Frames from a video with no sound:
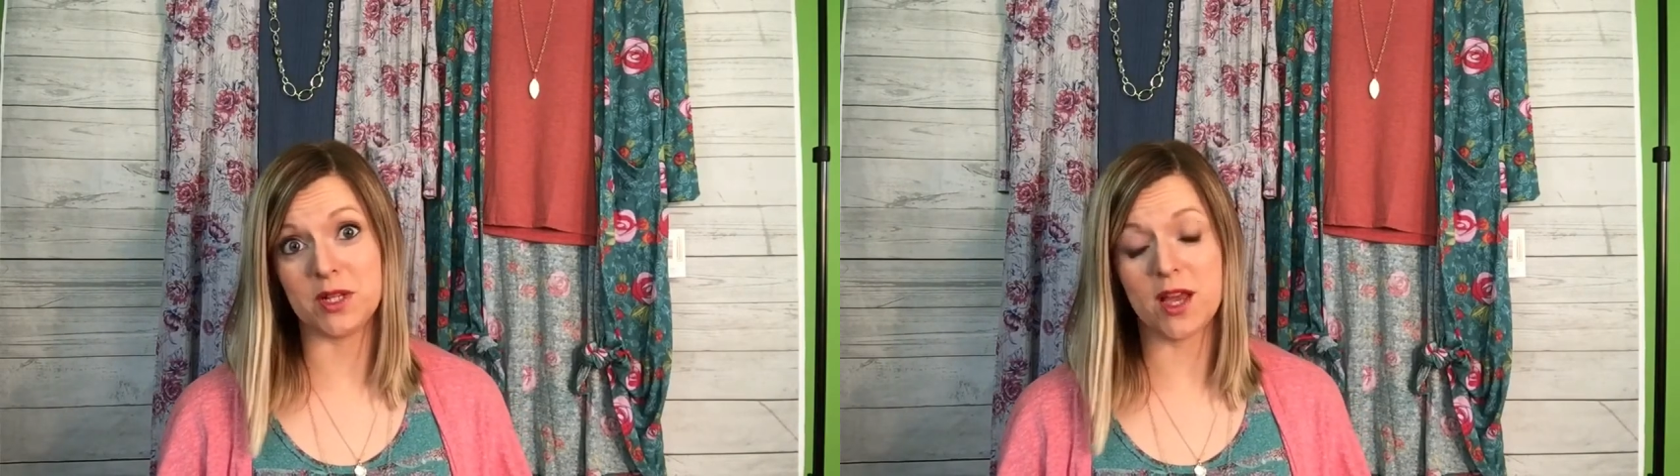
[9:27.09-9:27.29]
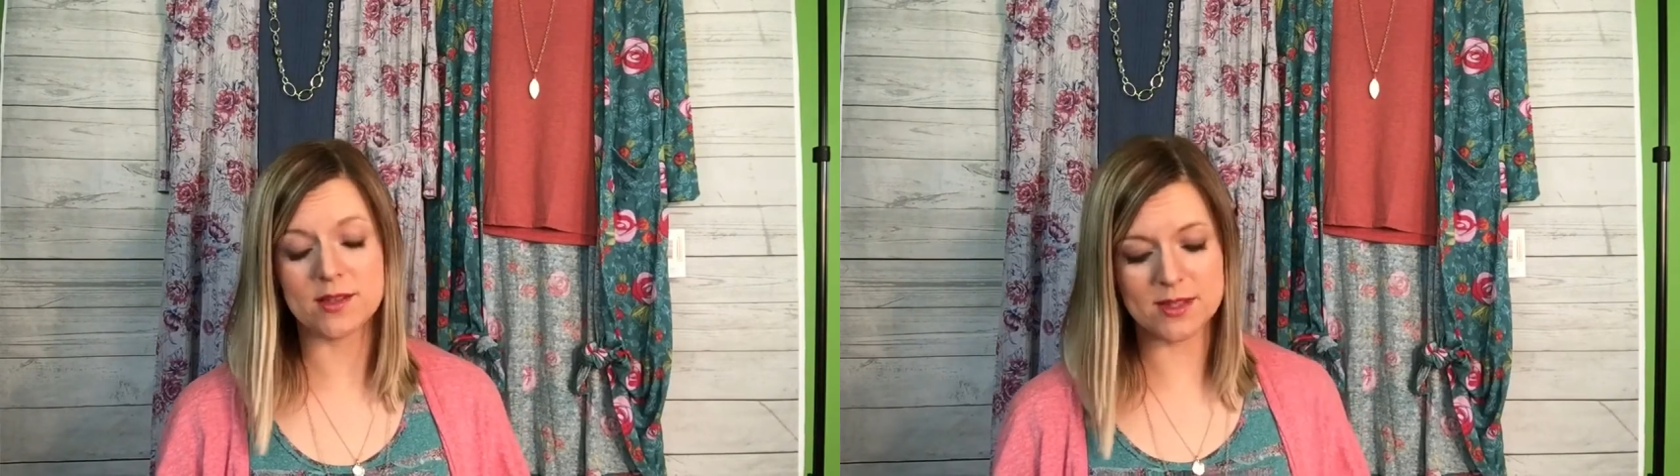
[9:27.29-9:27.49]

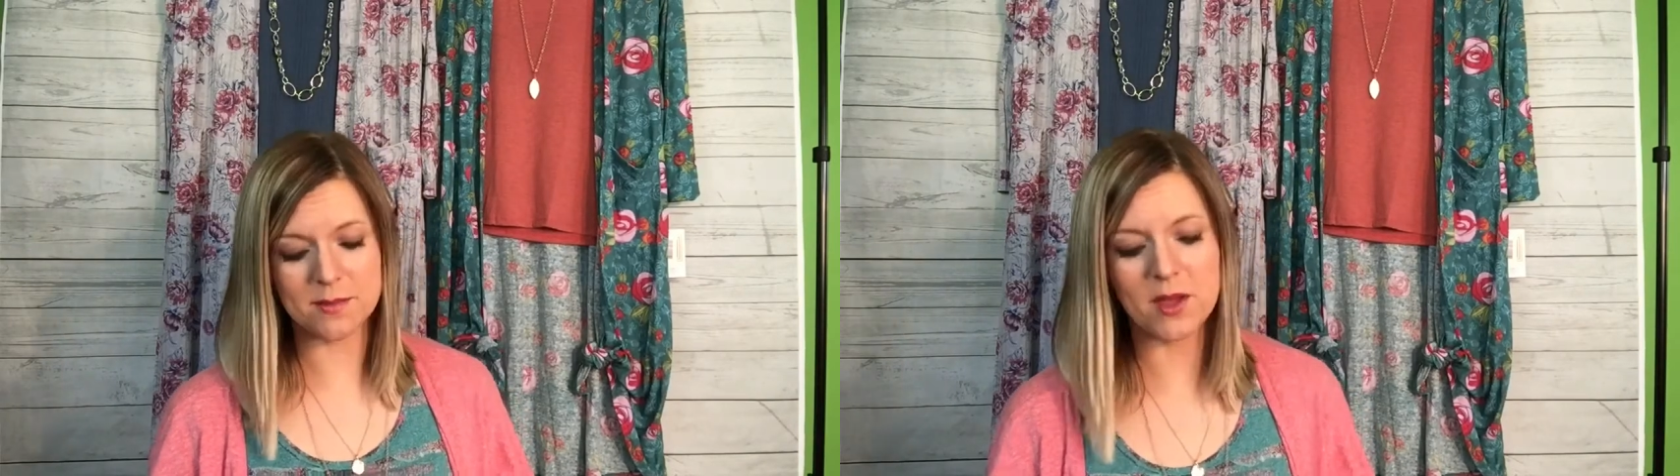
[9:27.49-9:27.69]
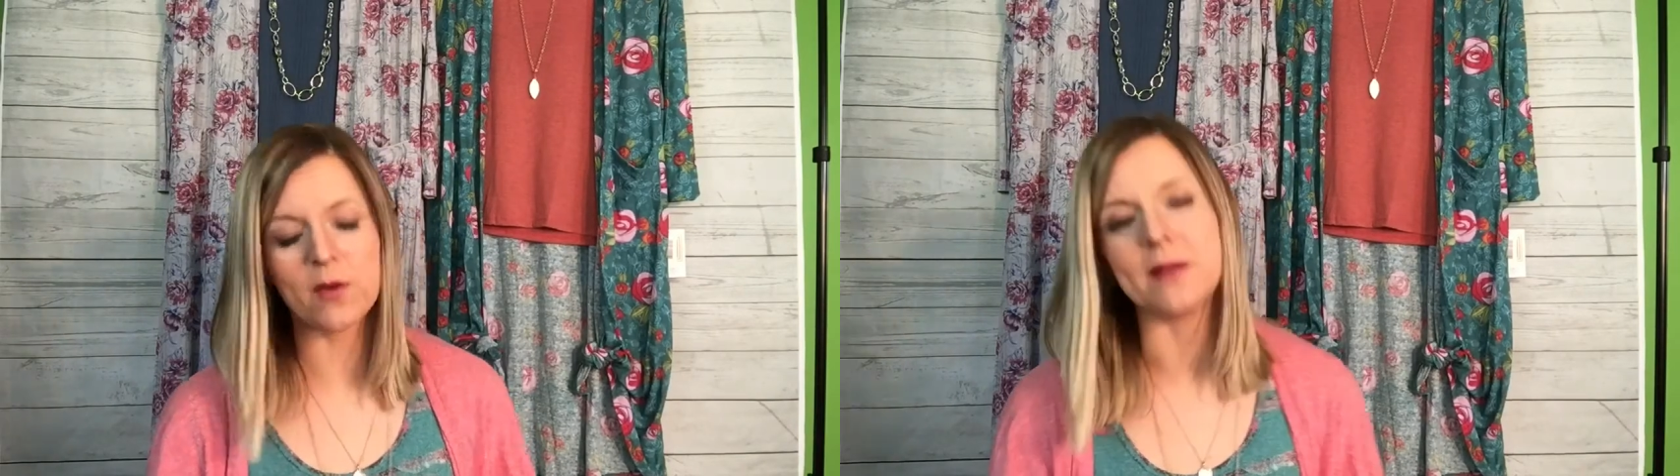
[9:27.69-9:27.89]
awesome.
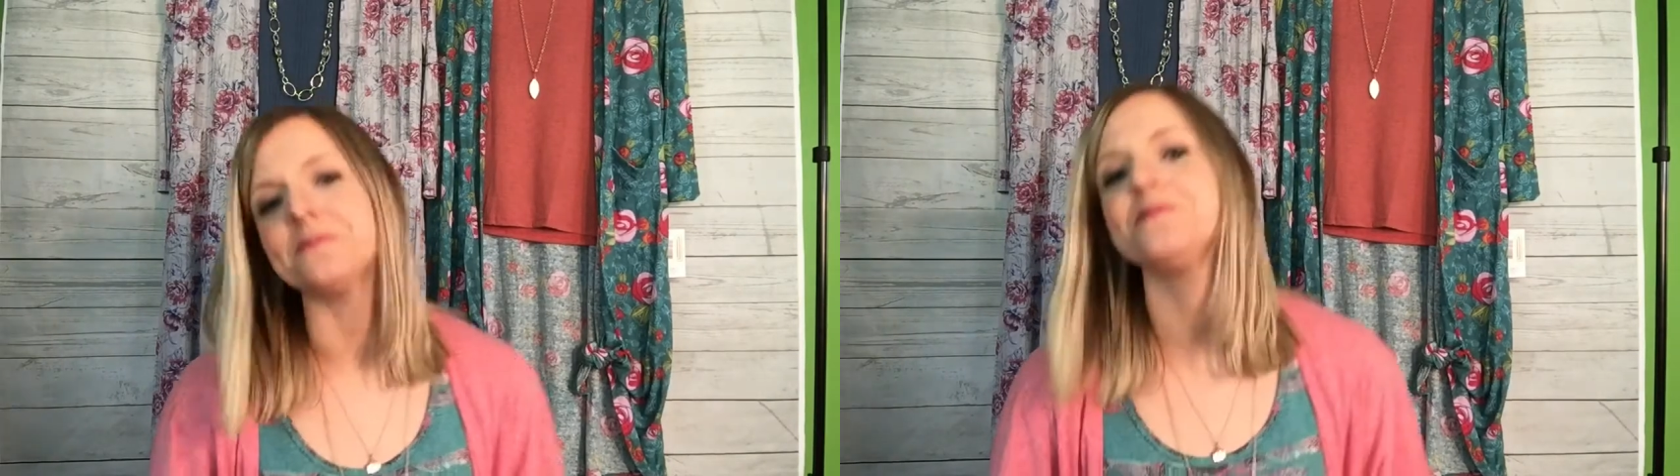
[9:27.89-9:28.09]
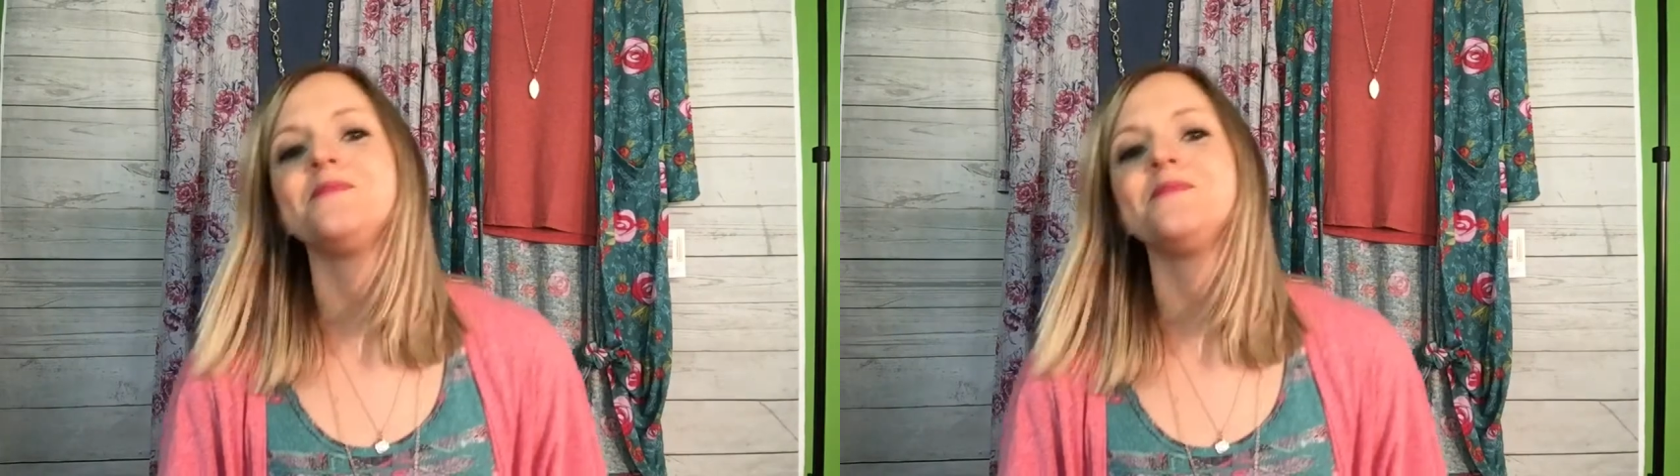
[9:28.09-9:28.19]
Okay,